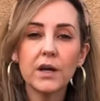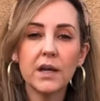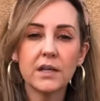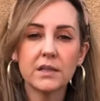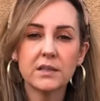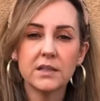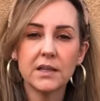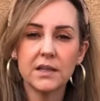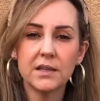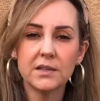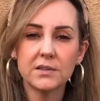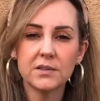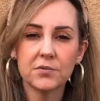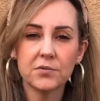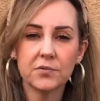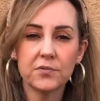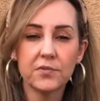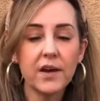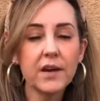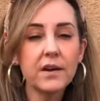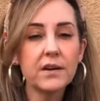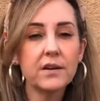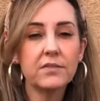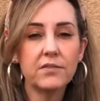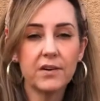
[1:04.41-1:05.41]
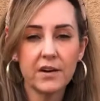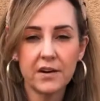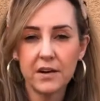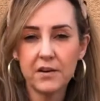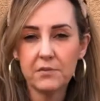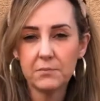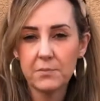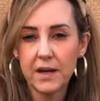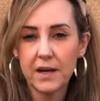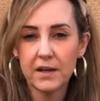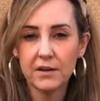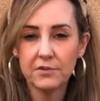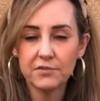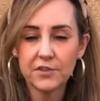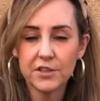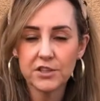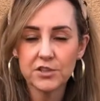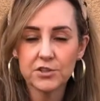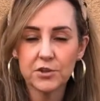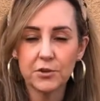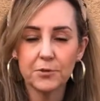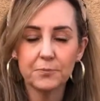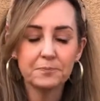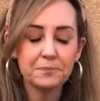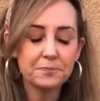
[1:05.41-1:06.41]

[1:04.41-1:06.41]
It is very, very beneficial.